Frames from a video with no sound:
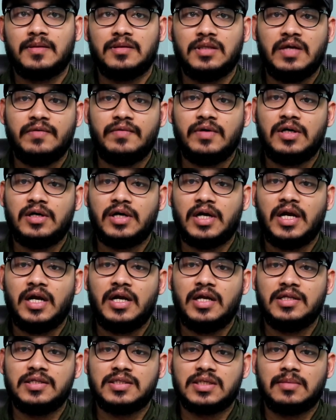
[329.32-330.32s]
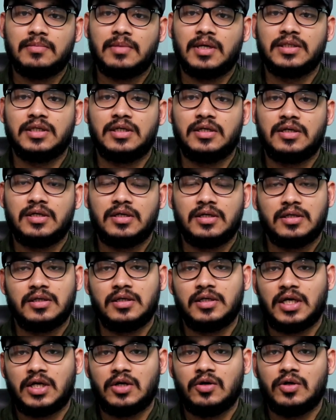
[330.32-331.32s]
they were trained in some other
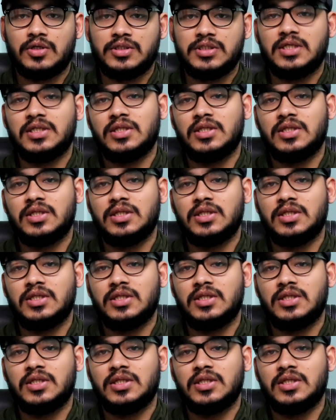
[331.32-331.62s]
technology,